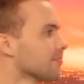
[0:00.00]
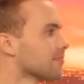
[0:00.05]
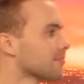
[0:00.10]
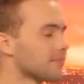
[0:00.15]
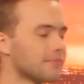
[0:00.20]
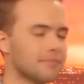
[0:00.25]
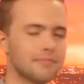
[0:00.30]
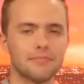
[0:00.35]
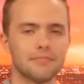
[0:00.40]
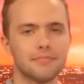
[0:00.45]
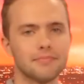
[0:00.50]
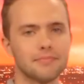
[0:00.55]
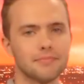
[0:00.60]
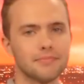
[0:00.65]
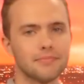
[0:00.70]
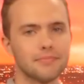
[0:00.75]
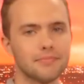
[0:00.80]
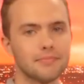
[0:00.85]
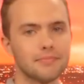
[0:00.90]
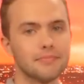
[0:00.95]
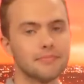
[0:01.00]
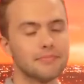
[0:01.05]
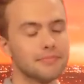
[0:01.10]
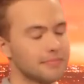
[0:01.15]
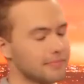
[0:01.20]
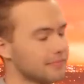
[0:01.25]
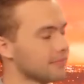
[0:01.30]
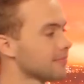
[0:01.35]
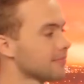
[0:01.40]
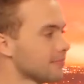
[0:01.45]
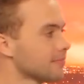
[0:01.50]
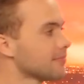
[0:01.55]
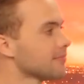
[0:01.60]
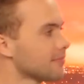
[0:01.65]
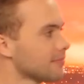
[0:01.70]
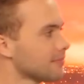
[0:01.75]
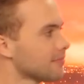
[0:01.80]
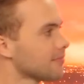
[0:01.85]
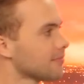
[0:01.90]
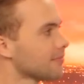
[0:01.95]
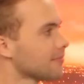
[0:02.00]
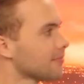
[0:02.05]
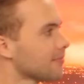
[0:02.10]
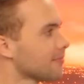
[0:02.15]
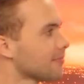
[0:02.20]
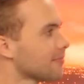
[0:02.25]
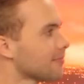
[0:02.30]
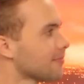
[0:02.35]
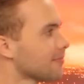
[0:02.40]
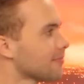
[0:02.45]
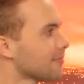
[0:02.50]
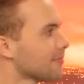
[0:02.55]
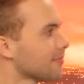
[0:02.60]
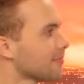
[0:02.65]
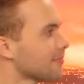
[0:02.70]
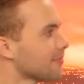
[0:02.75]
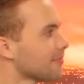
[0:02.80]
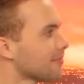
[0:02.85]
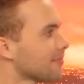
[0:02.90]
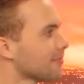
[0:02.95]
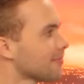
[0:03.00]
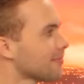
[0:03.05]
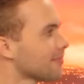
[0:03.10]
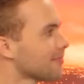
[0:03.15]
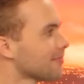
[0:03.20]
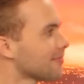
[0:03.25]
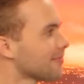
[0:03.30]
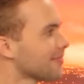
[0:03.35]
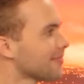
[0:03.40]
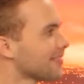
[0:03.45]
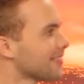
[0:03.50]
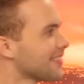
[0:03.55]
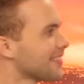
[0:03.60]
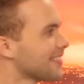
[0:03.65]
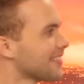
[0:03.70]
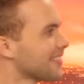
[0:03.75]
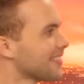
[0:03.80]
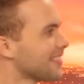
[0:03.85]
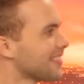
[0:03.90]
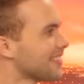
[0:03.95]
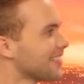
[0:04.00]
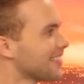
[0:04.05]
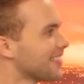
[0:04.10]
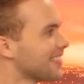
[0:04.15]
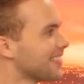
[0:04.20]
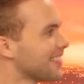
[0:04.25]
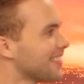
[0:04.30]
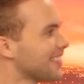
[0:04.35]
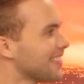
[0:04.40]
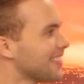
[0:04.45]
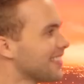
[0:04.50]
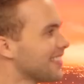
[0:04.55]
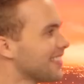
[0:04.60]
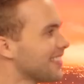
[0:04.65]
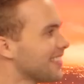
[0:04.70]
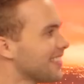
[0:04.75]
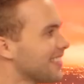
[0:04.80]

No words are spoken by the person on screen.